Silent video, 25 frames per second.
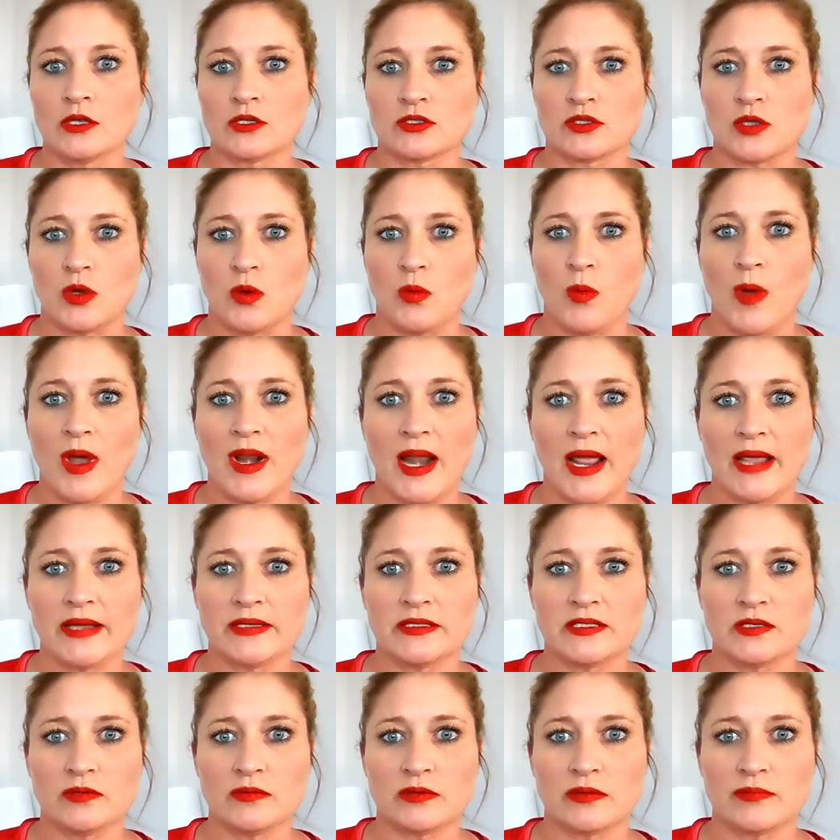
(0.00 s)
So what I
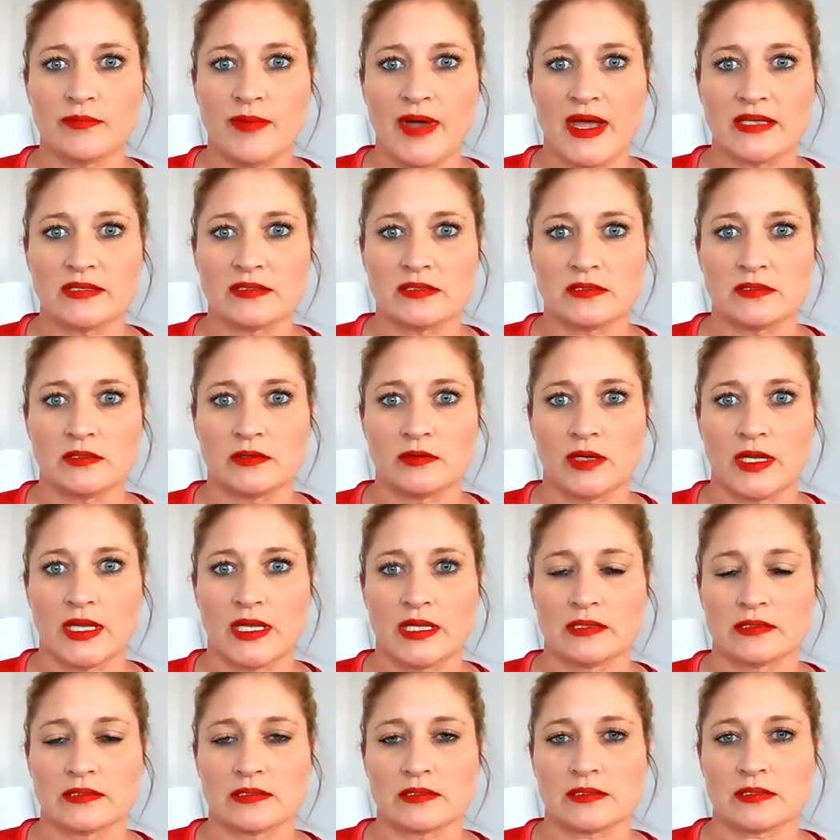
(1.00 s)
do with my
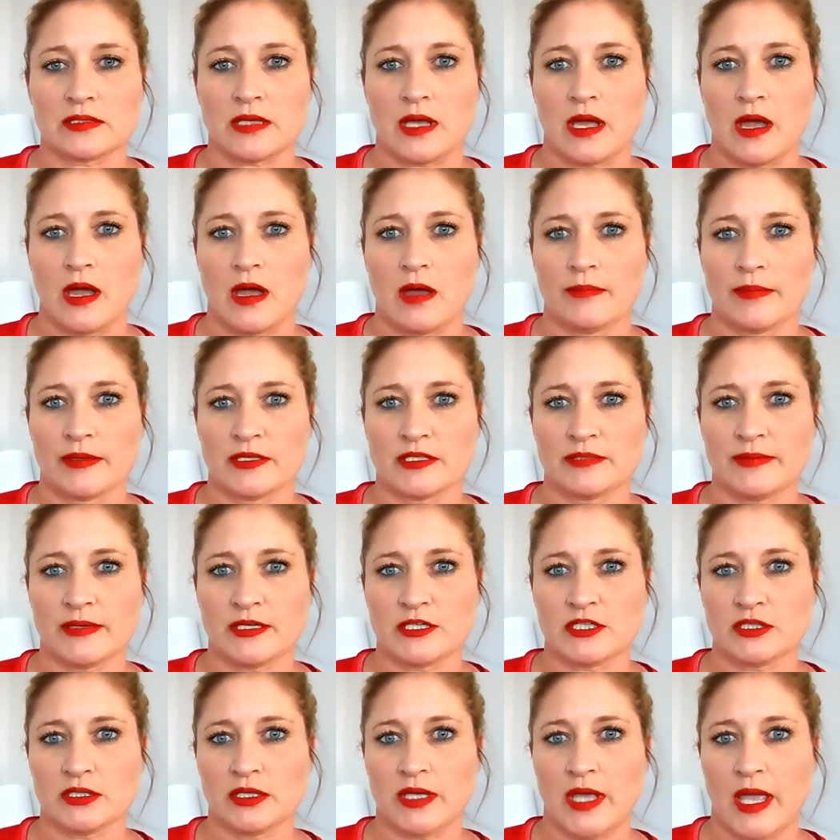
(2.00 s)
students,
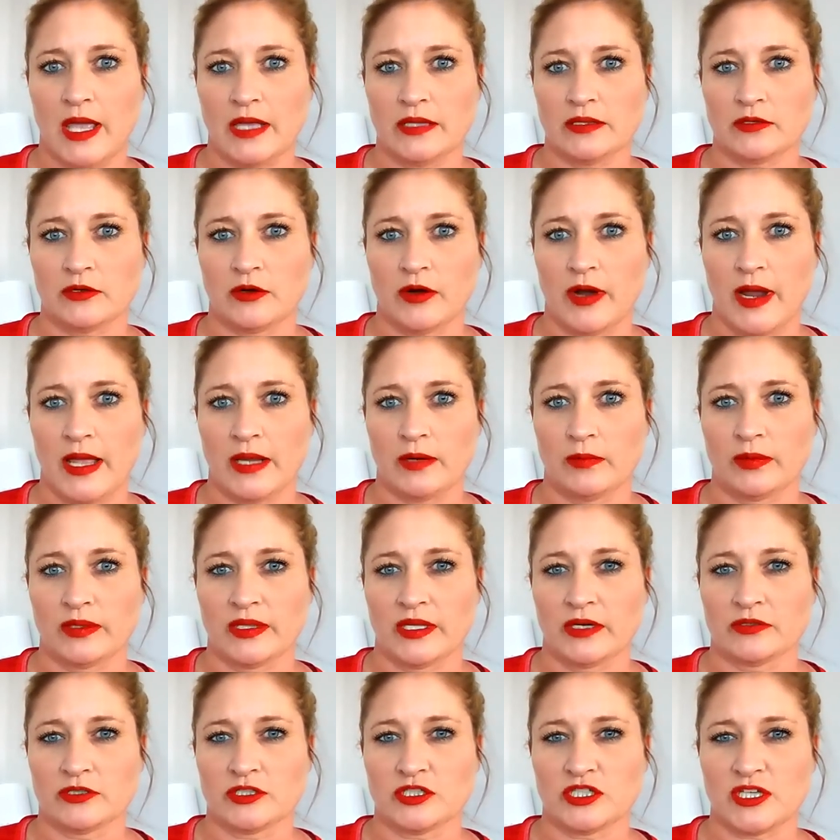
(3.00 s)
especially eighth grade,
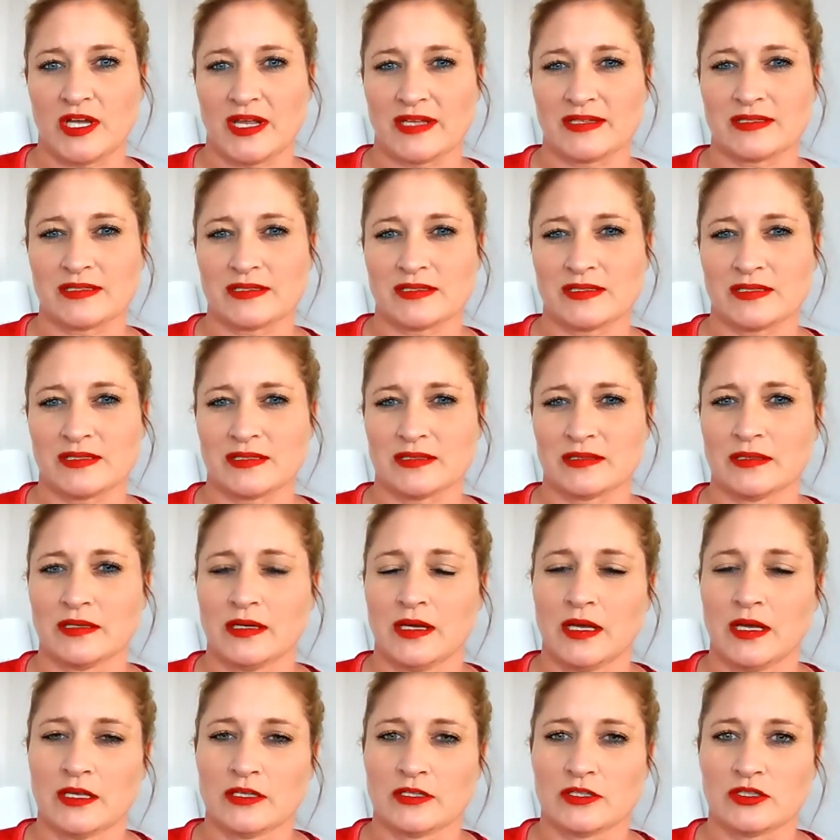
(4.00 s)
when they're just
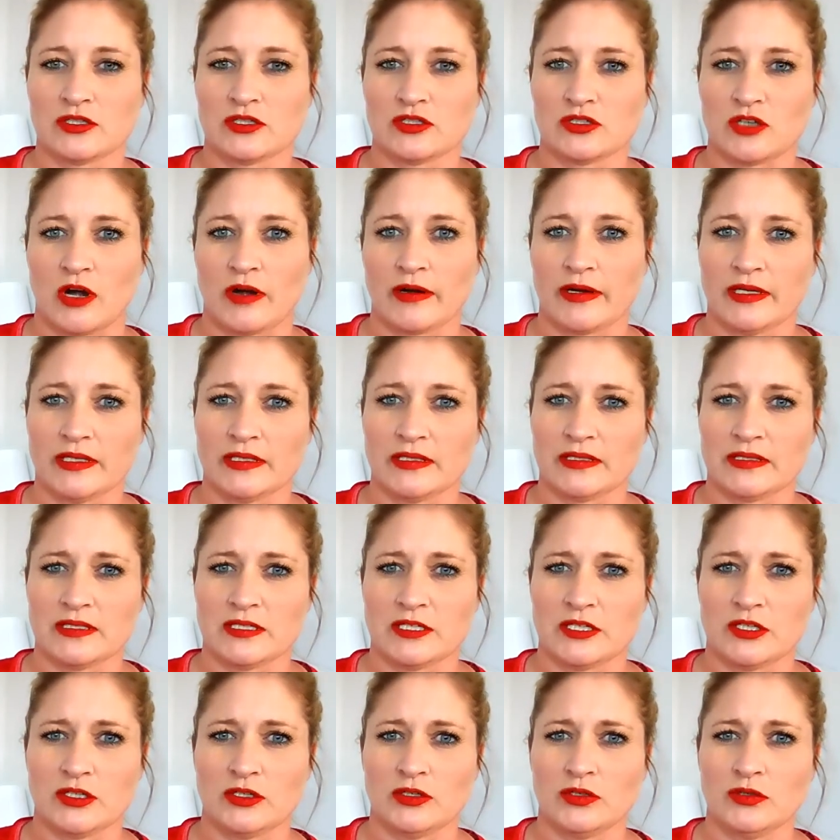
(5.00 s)
starting
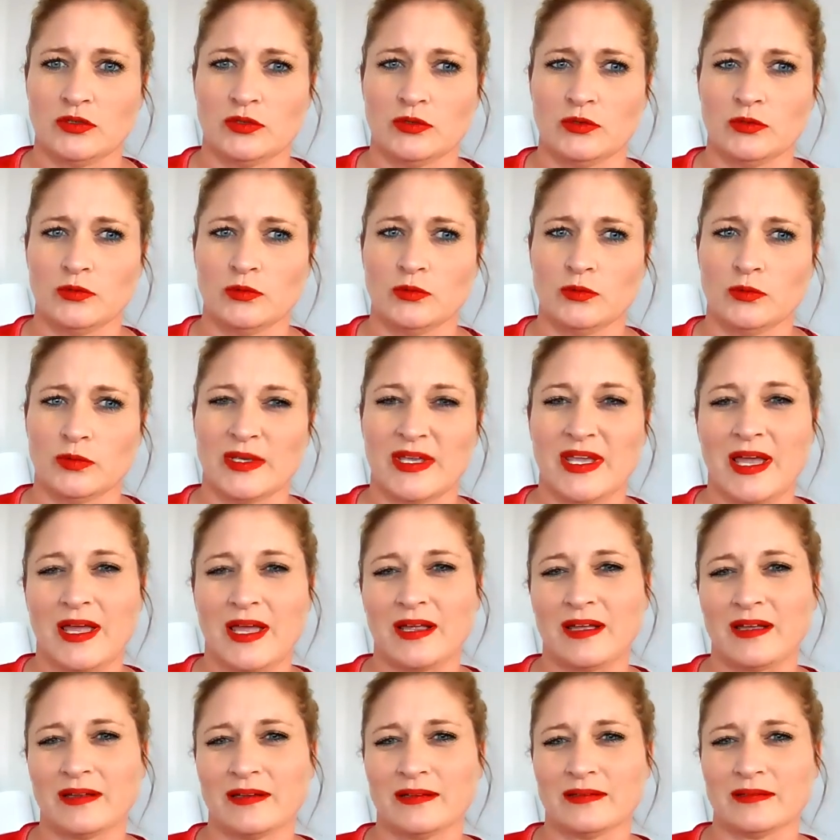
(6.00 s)
to
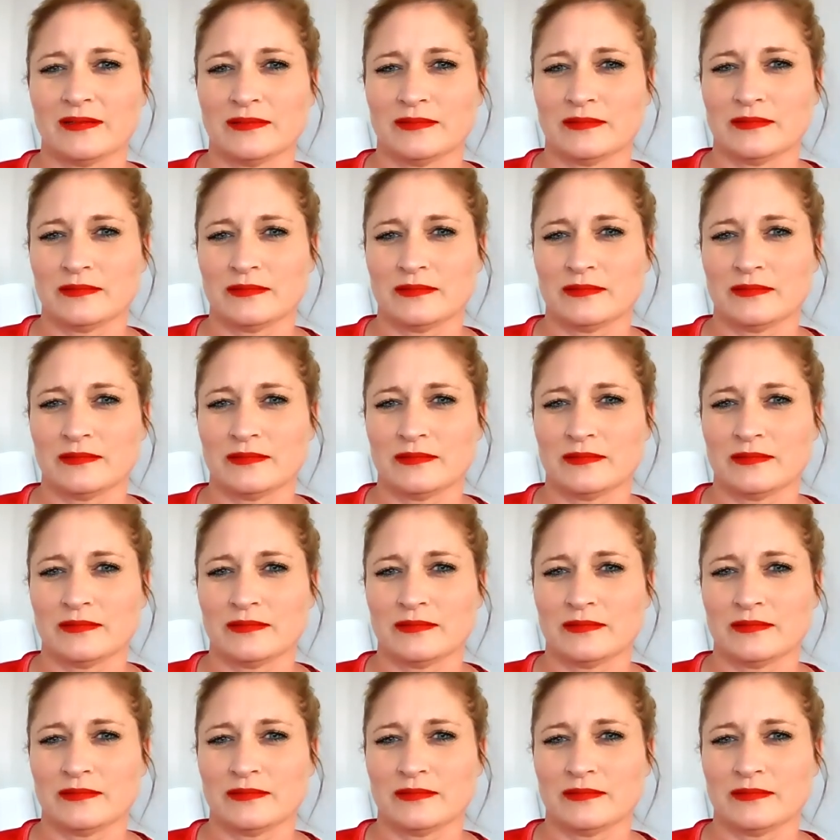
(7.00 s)
get